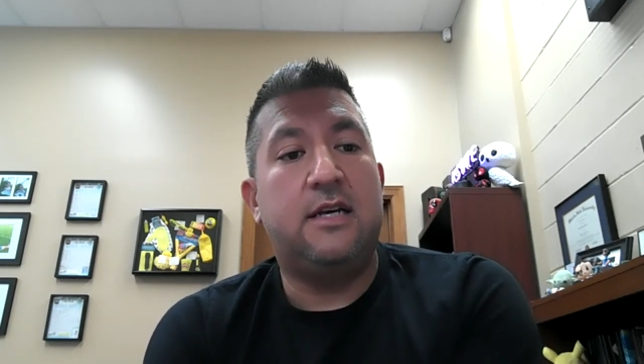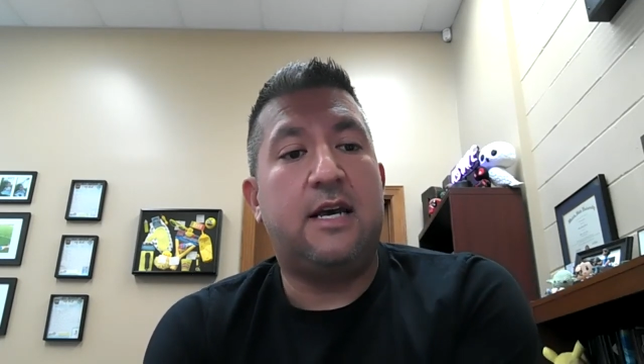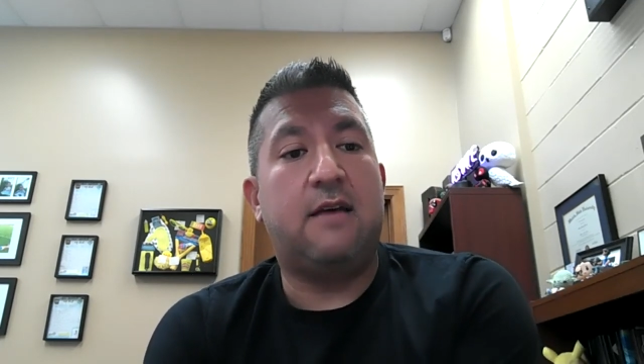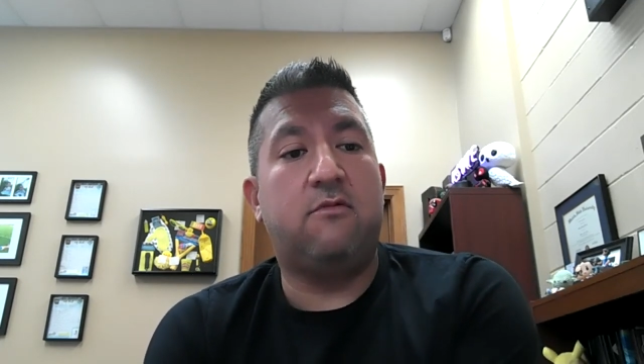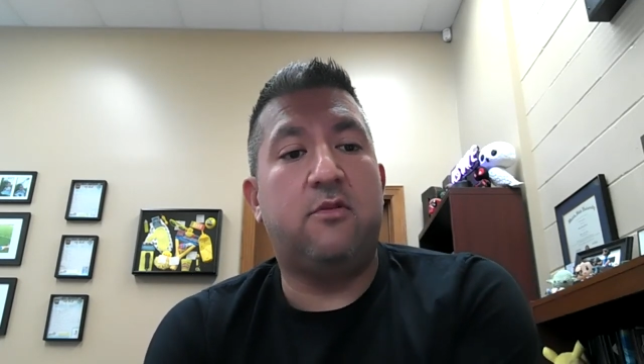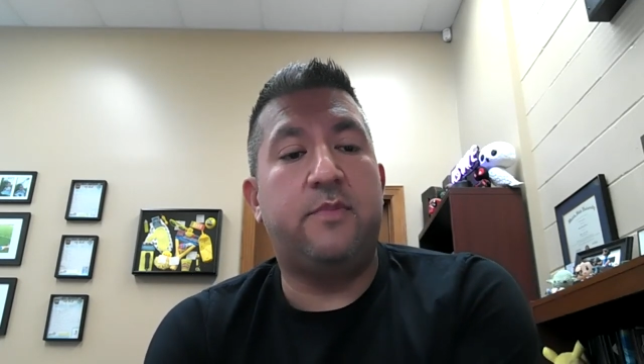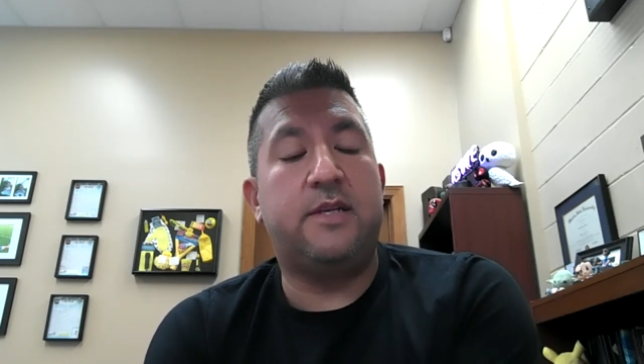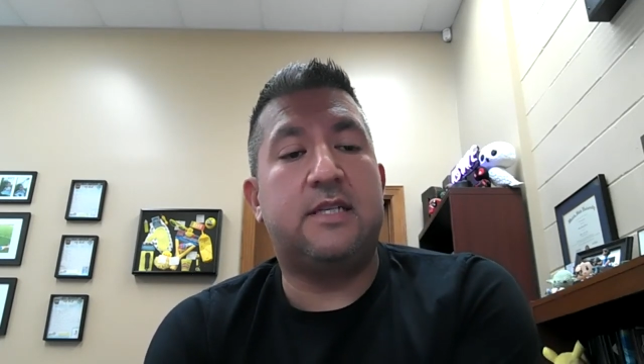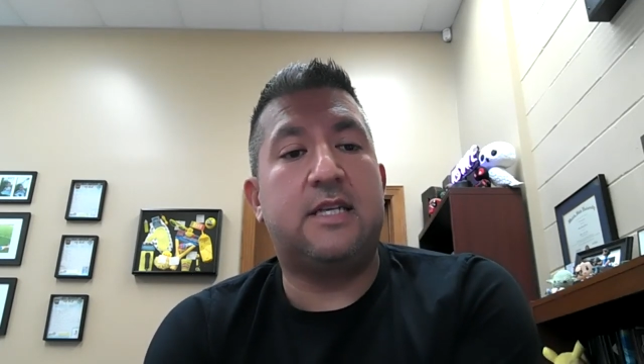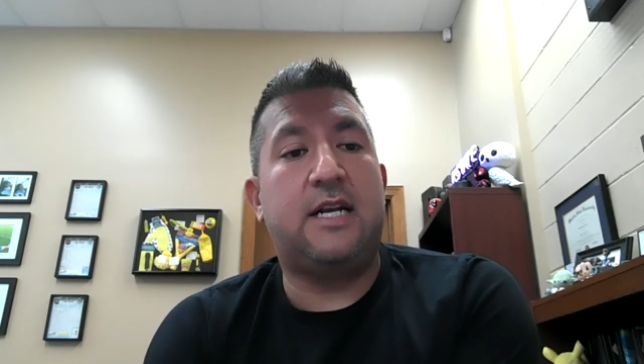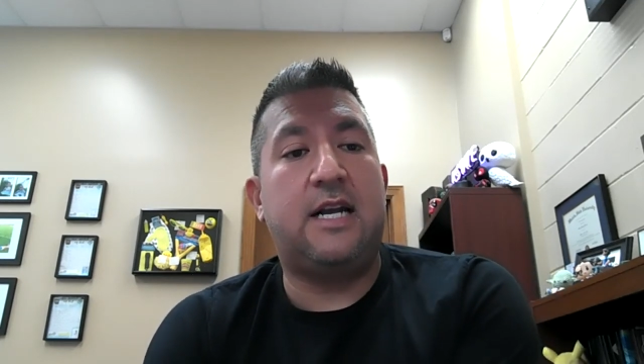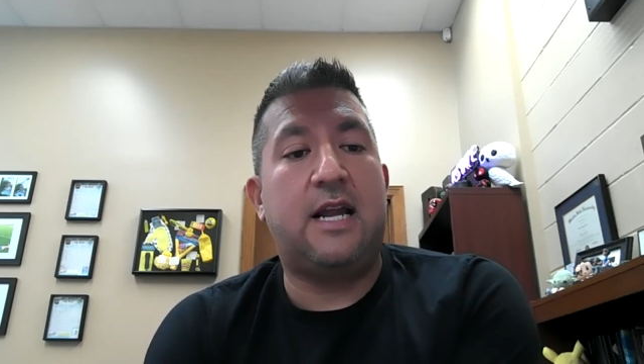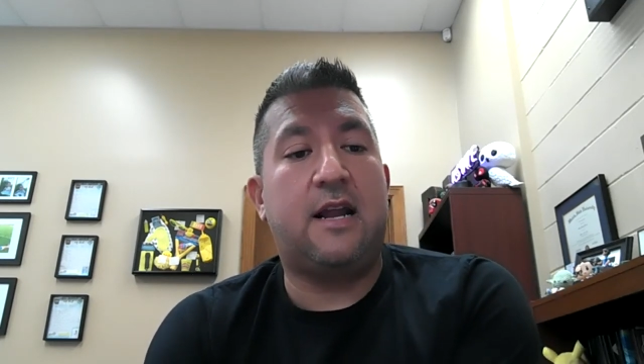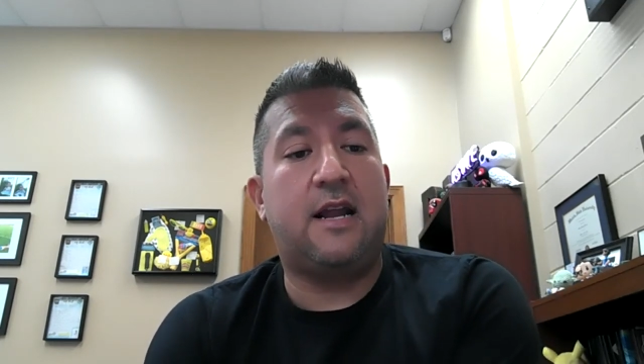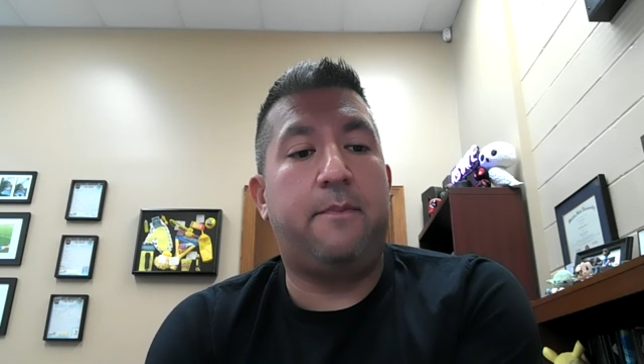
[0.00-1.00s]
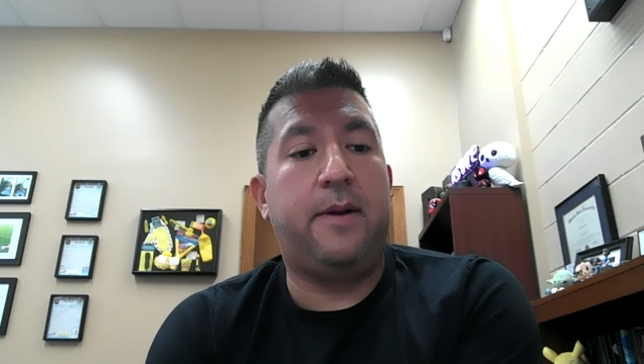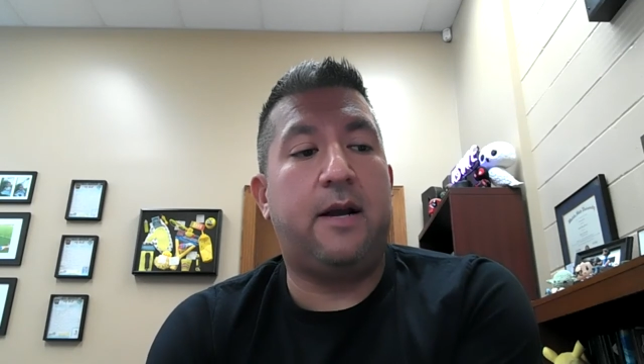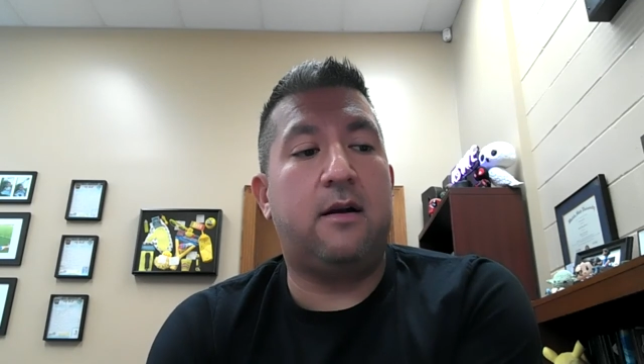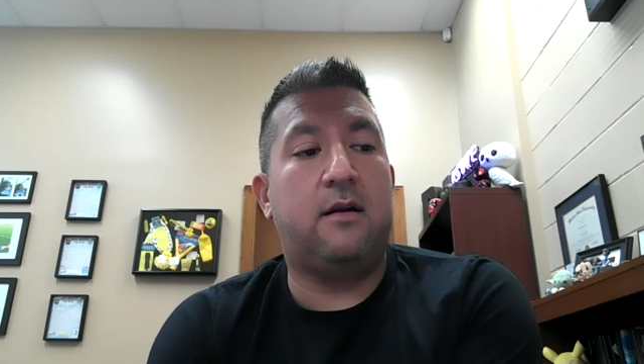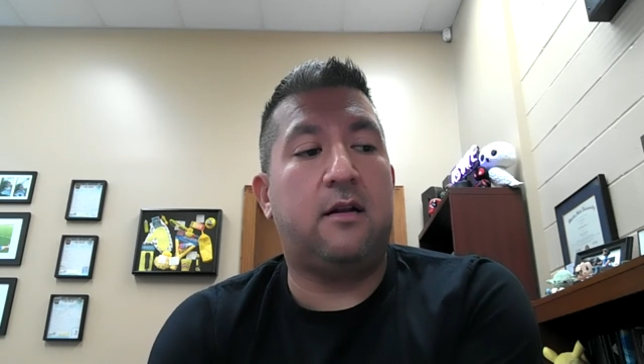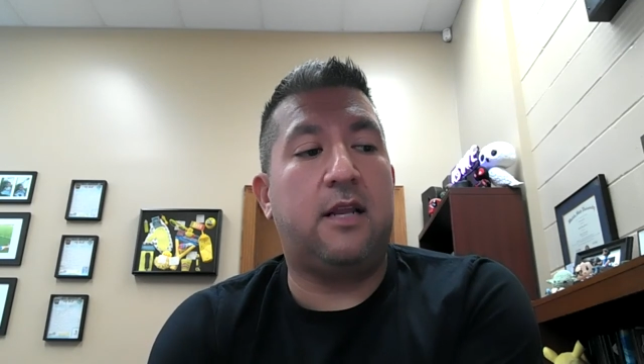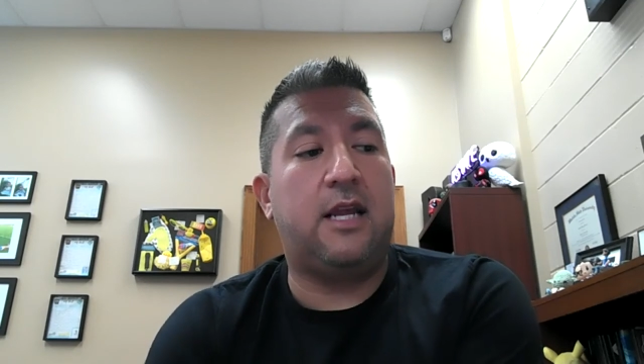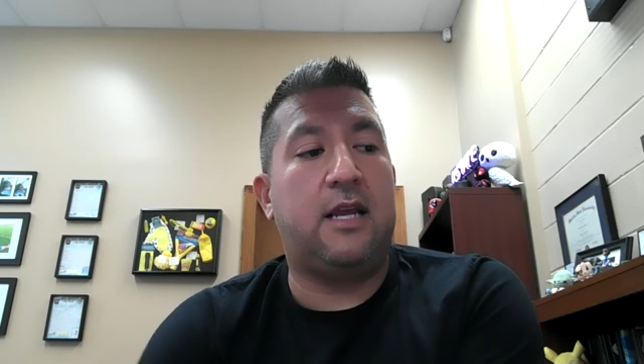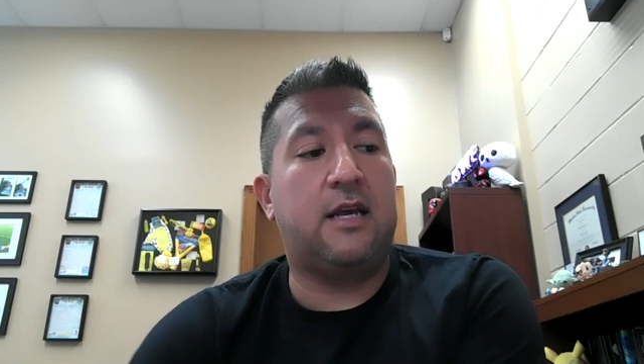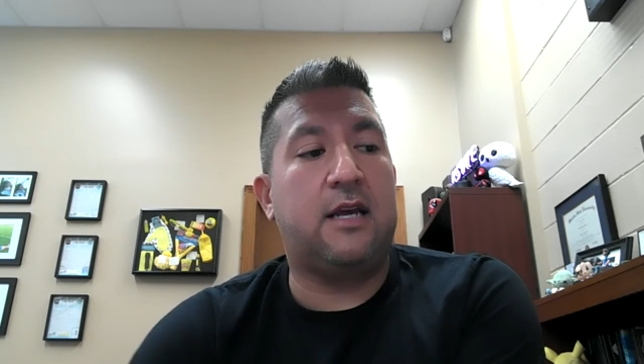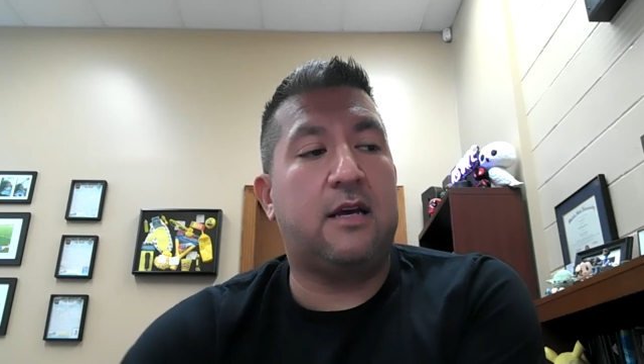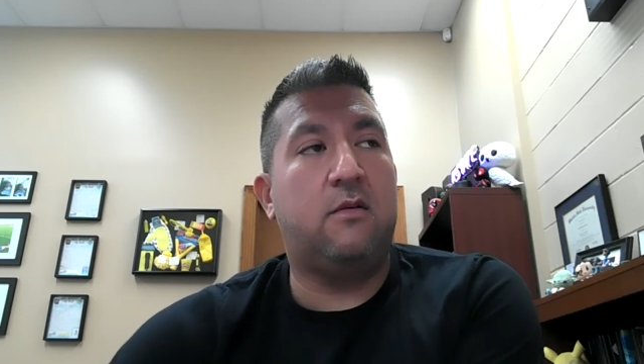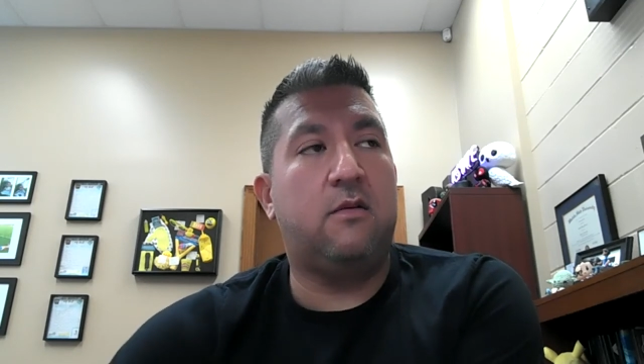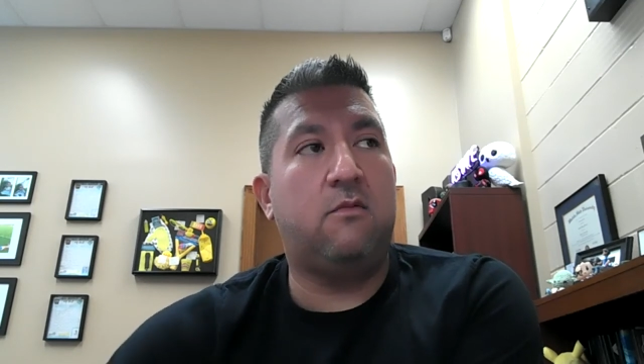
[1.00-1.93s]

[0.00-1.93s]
And we'll be sending out a parent link.